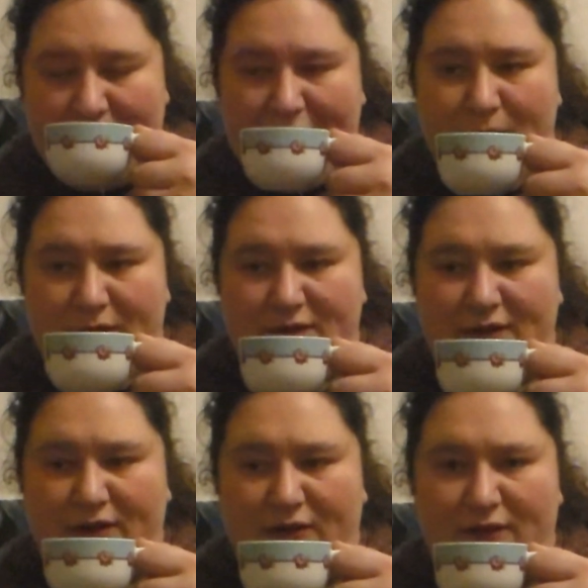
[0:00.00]
Bakewell
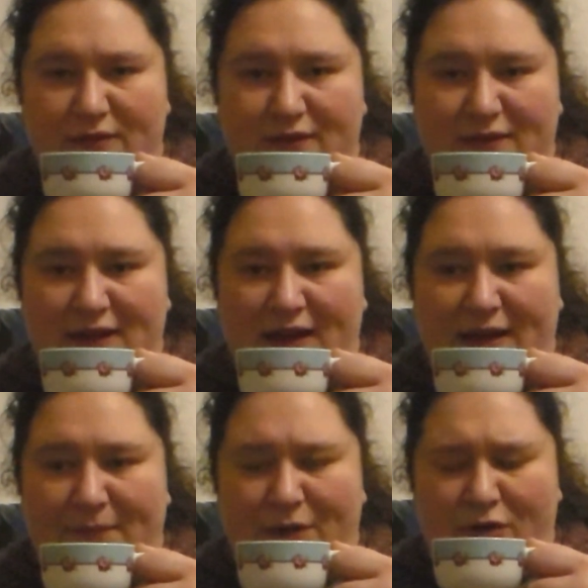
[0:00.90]
tart
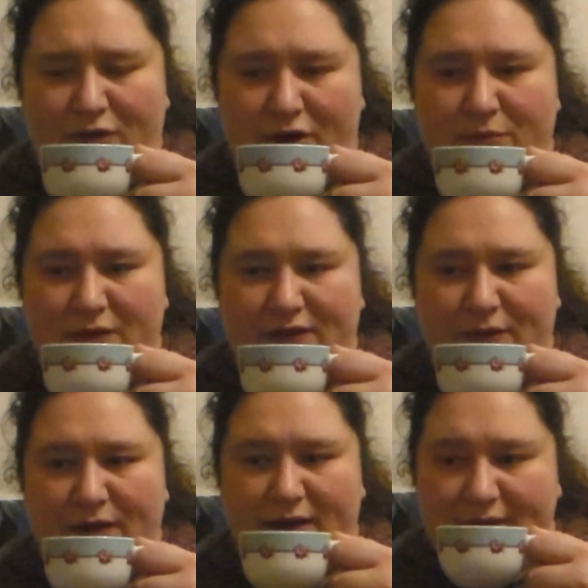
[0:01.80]
aroma
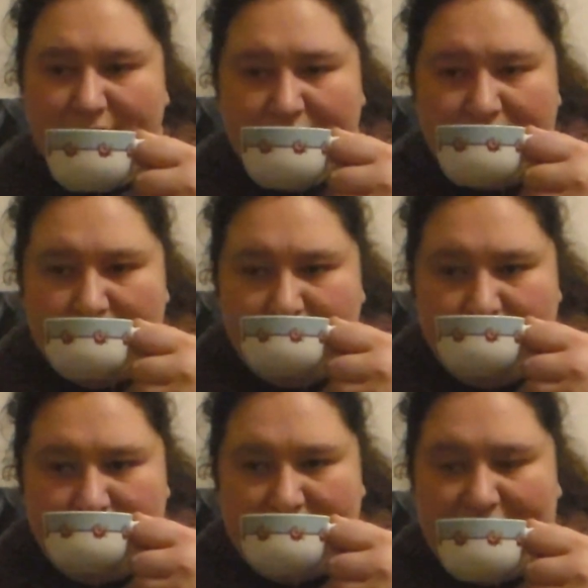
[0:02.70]
to it.
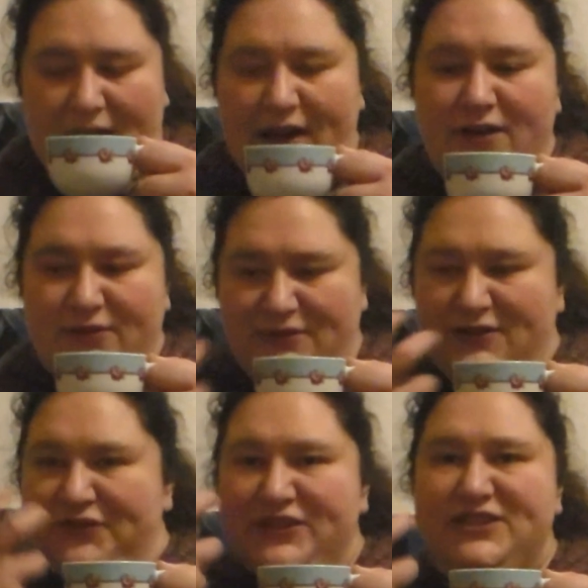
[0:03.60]
That like
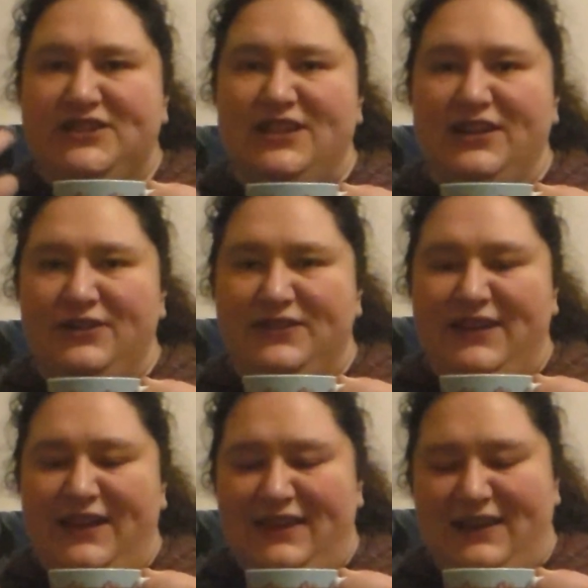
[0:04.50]
you've just sunk your
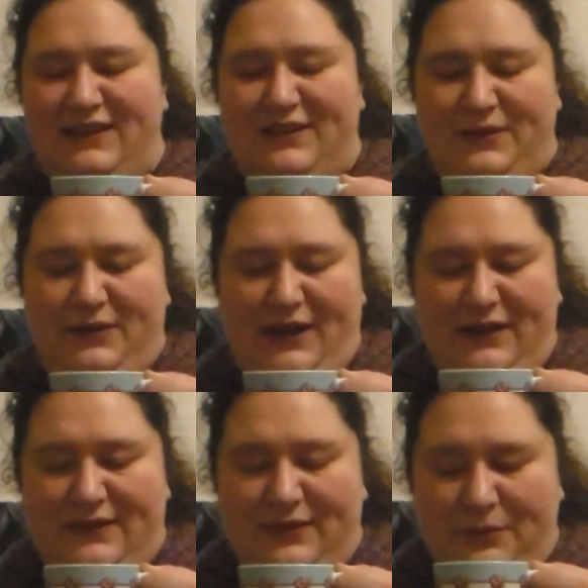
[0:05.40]
teeth
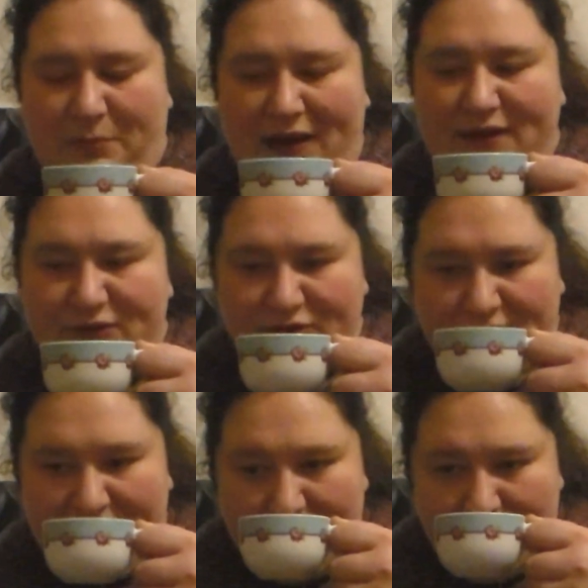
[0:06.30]
into a
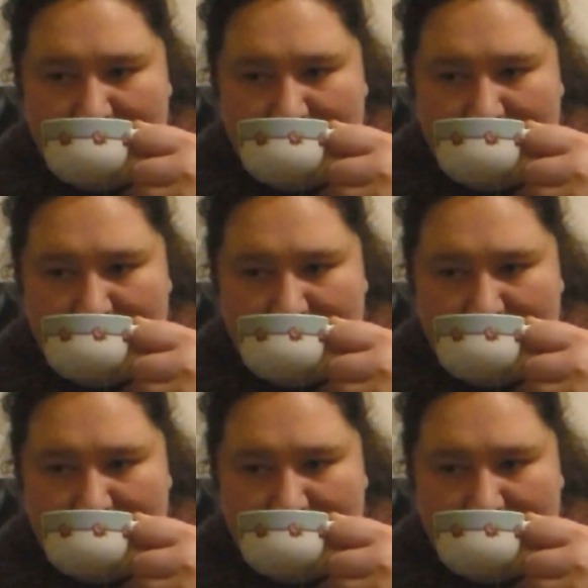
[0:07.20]
pastry.